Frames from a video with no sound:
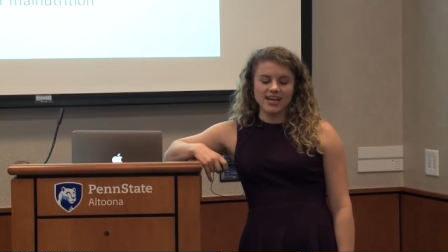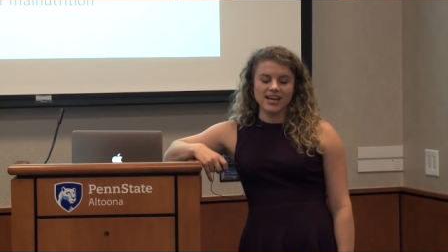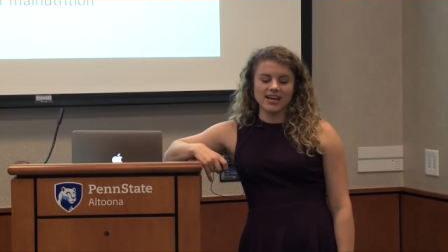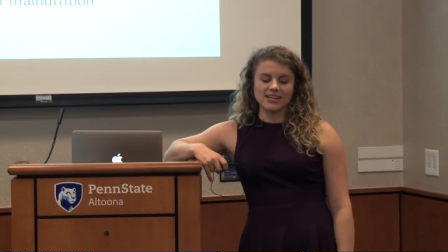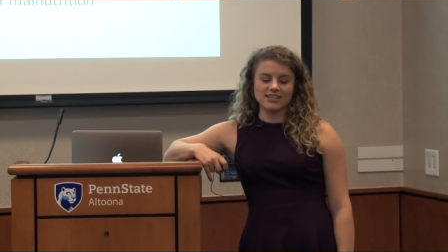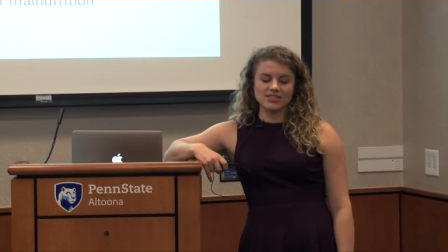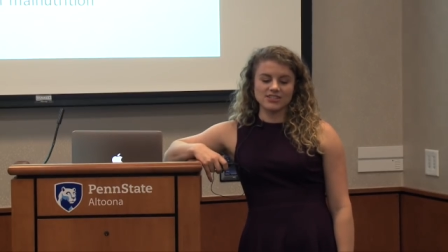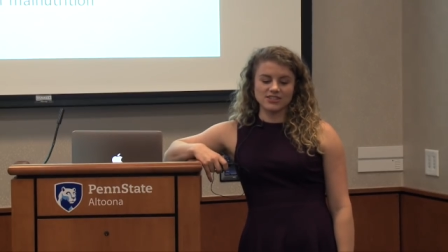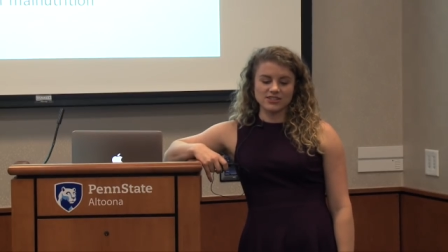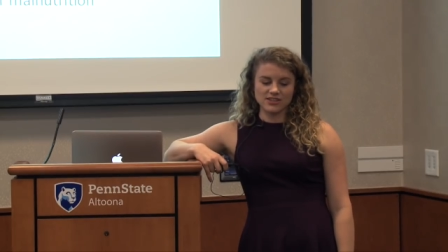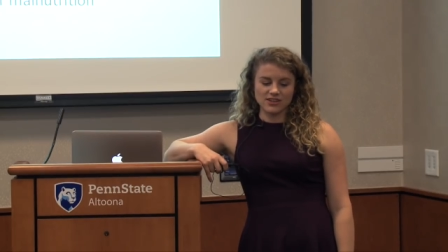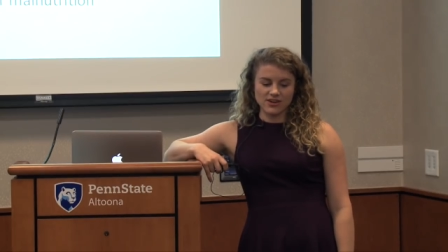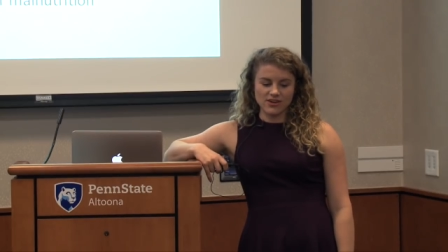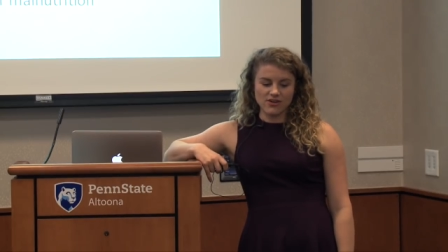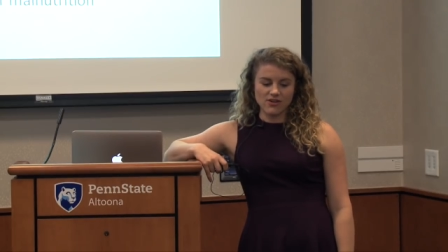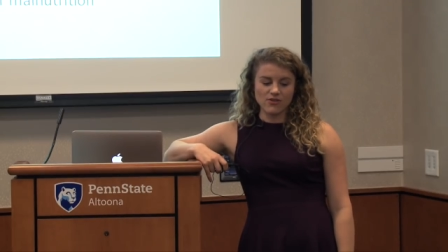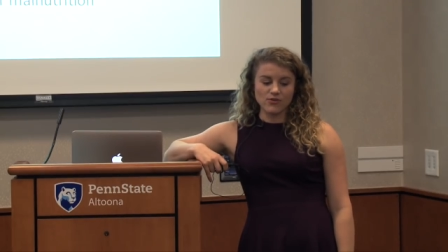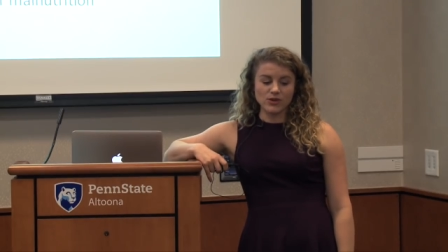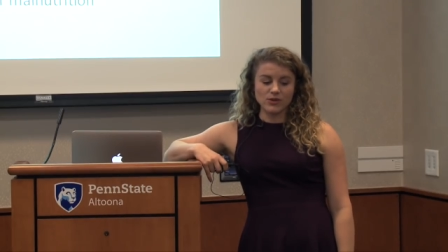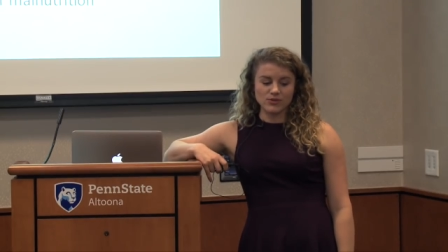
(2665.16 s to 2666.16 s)
And
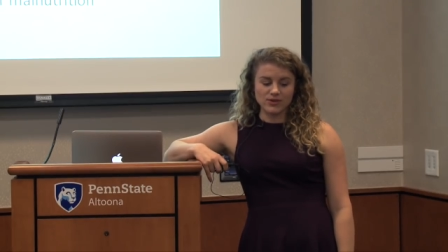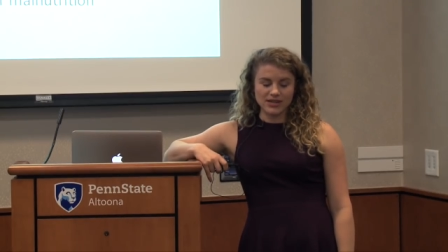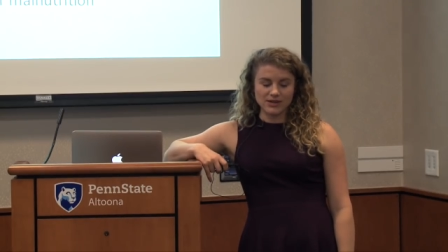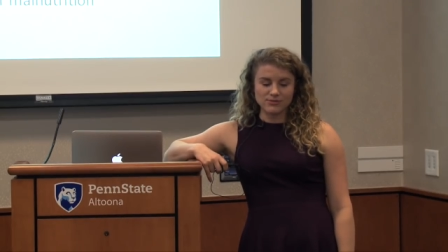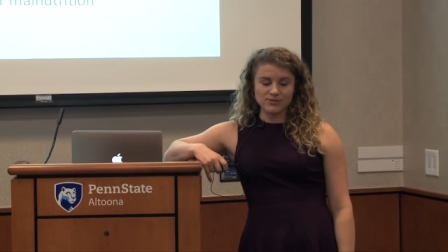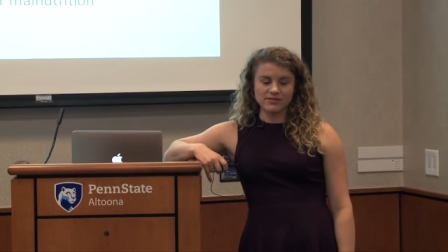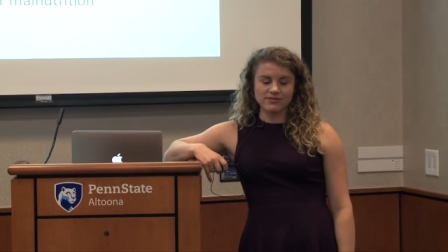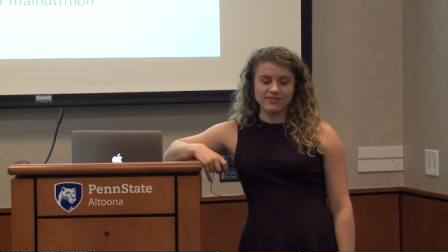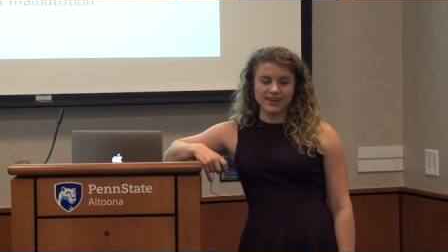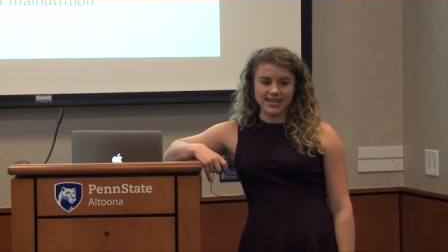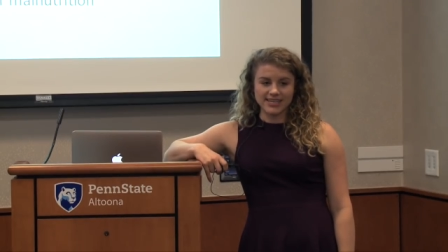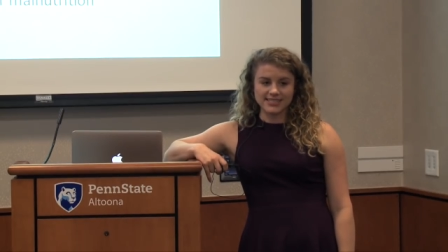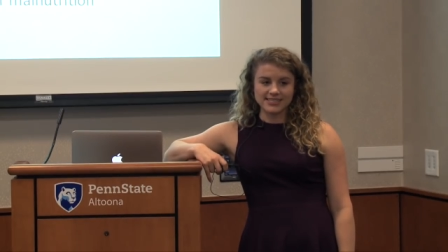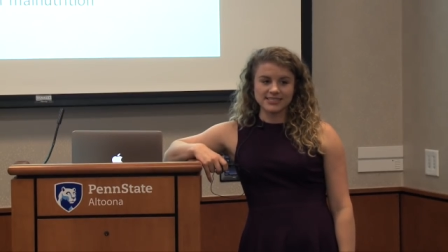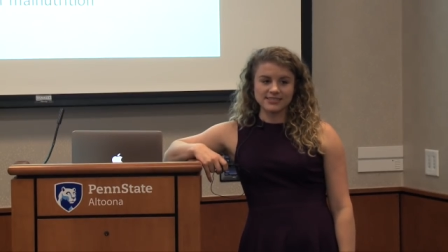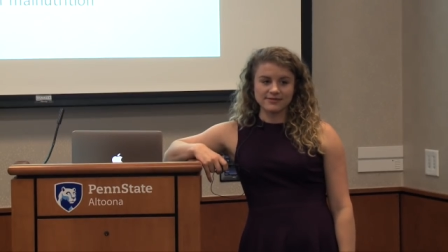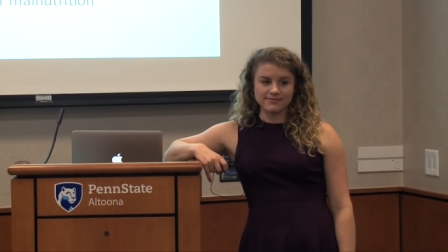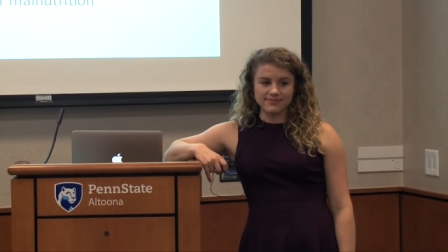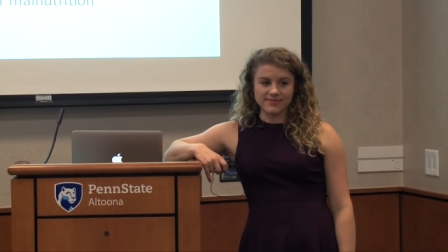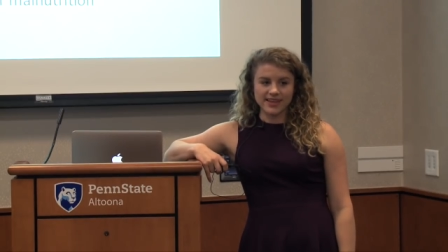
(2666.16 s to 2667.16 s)
so we were able to fast
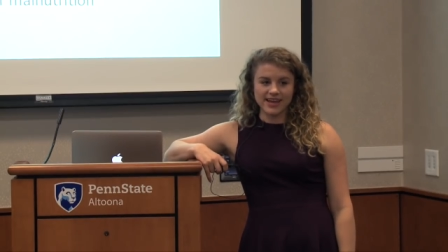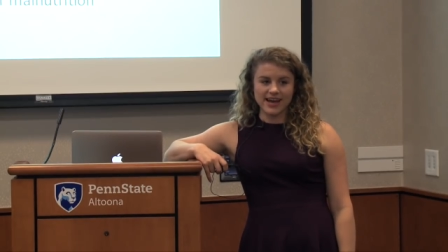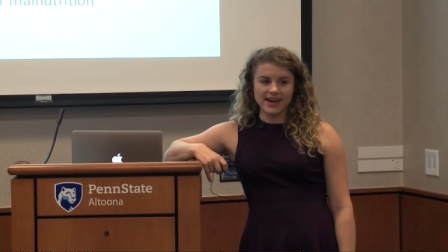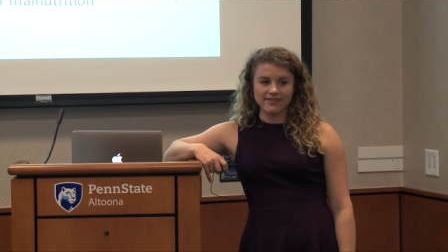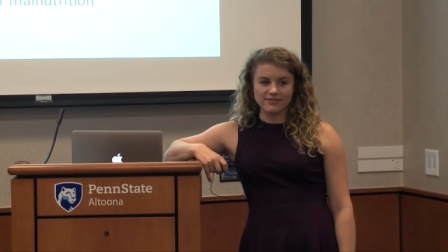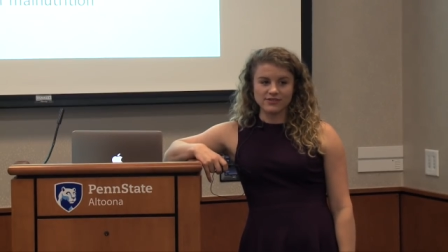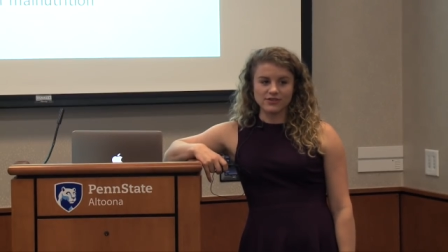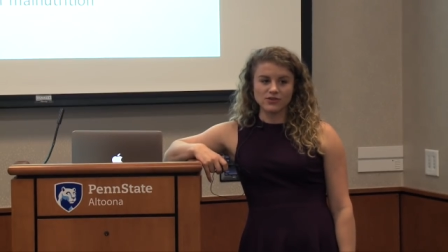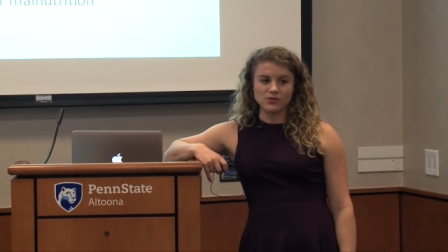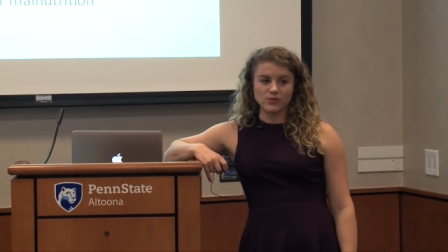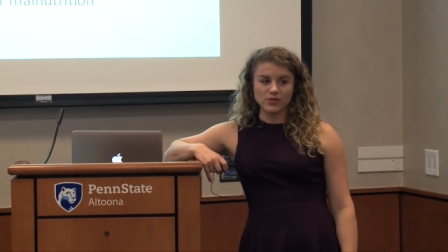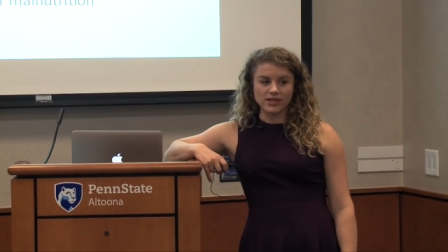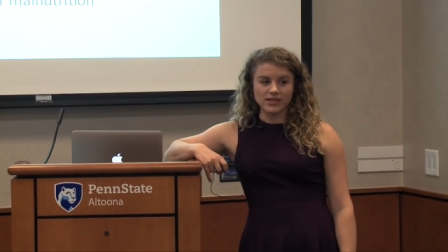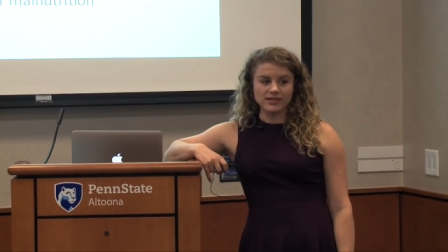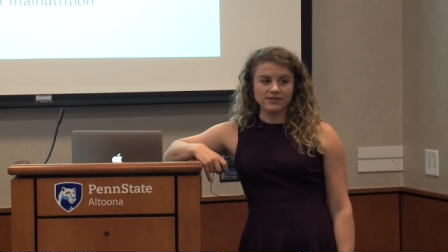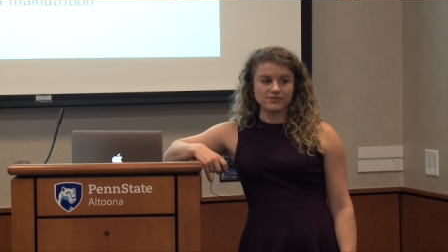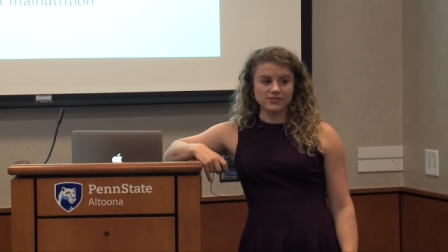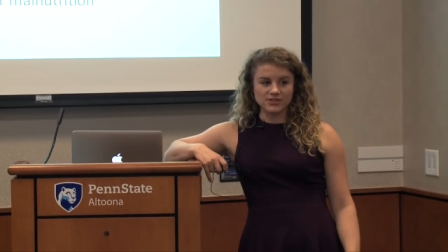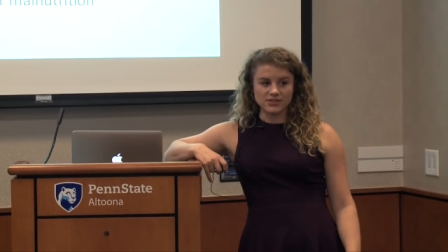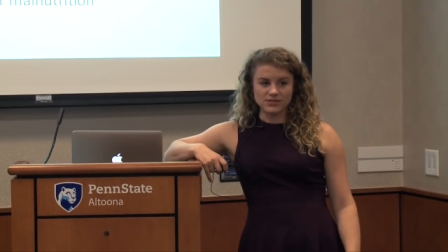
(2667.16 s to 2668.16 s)
him after a week
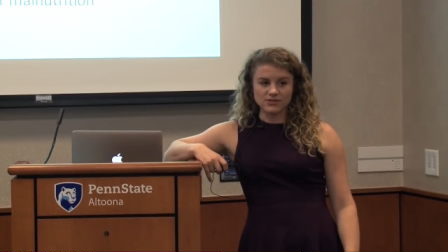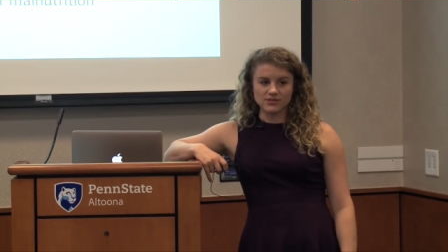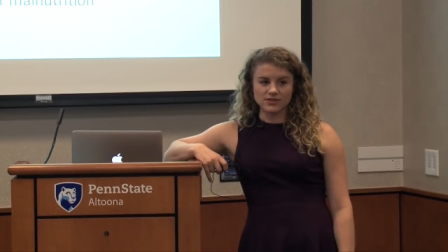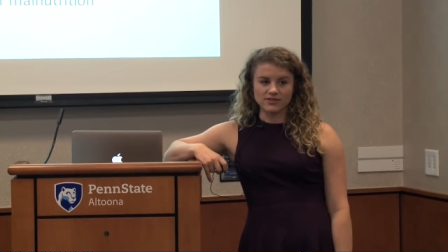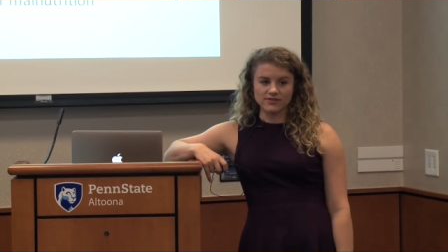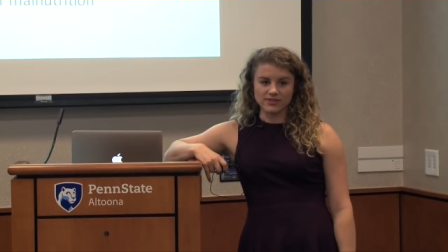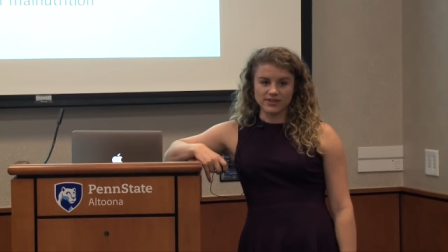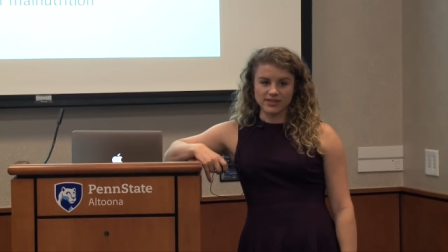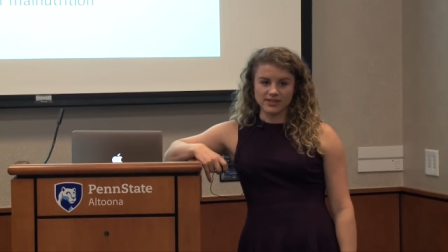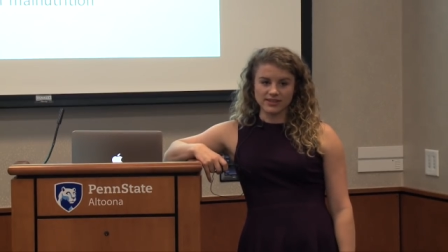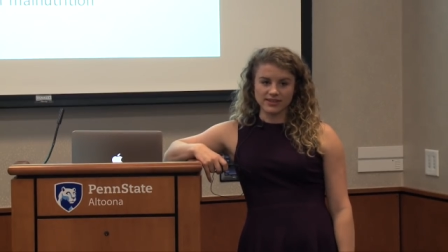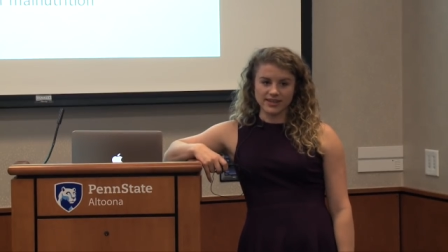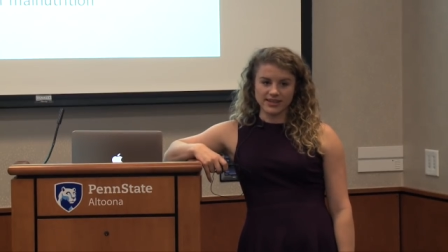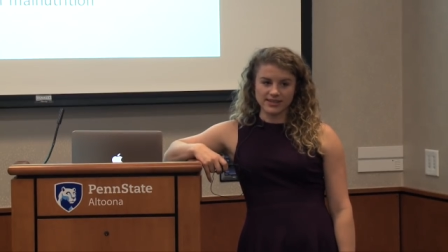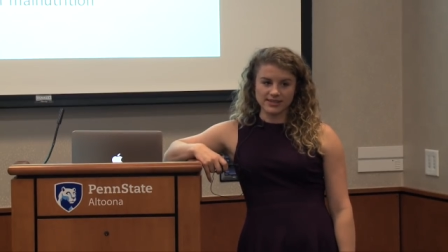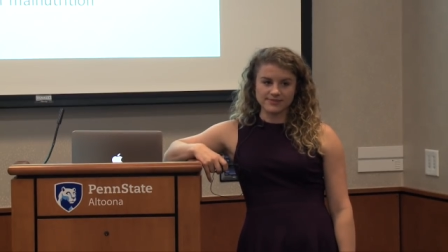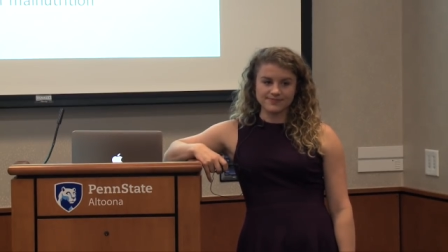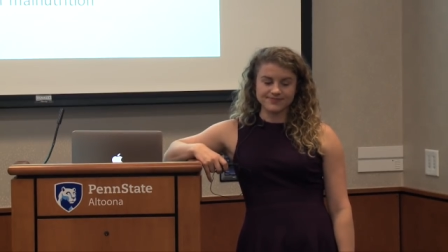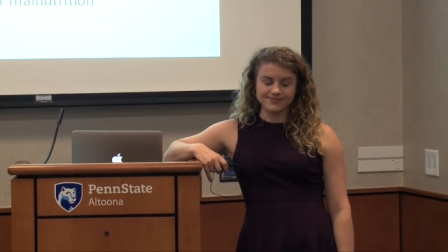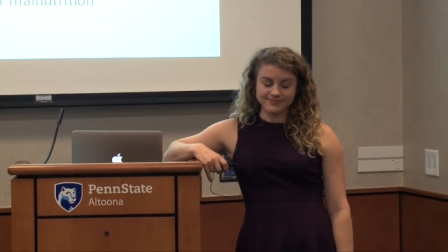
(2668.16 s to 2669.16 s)
of just doing the vegan
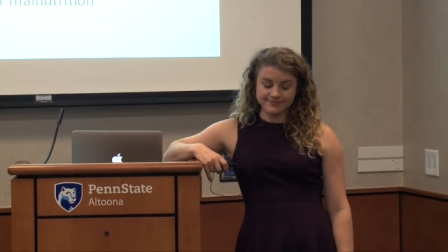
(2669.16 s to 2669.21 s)
diet.